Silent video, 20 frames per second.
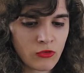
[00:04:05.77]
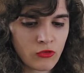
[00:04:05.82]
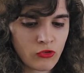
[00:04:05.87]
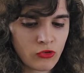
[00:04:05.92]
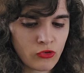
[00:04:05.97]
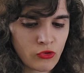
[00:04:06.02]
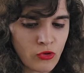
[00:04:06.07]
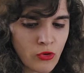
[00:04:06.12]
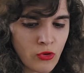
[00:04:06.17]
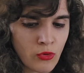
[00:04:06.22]

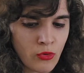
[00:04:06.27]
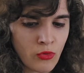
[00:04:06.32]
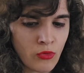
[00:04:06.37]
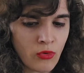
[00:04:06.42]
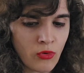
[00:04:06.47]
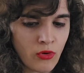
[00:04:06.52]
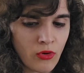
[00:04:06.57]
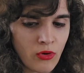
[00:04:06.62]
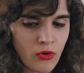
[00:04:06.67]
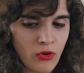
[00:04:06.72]

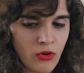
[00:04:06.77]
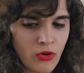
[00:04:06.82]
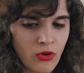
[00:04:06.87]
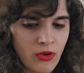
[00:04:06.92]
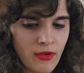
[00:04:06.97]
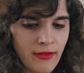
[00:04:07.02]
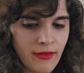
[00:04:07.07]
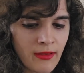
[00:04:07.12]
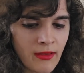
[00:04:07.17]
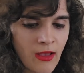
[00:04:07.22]
So
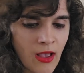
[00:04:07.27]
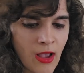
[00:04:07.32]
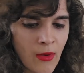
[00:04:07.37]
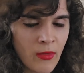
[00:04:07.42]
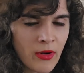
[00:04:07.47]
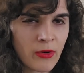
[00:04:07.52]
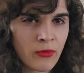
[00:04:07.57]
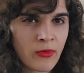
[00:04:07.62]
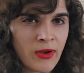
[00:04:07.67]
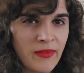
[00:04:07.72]
I
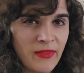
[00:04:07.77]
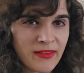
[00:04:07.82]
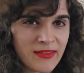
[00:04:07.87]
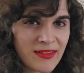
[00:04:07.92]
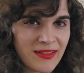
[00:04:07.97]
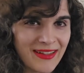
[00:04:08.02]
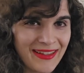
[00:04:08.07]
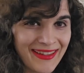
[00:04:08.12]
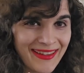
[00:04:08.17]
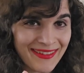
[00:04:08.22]
want to rein
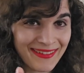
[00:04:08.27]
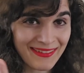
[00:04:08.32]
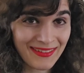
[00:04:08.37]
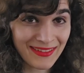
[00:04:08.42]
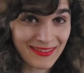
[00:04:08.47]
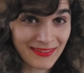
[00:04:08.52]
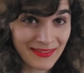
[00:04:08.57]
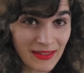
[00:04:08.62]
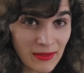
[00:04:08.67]
this in again.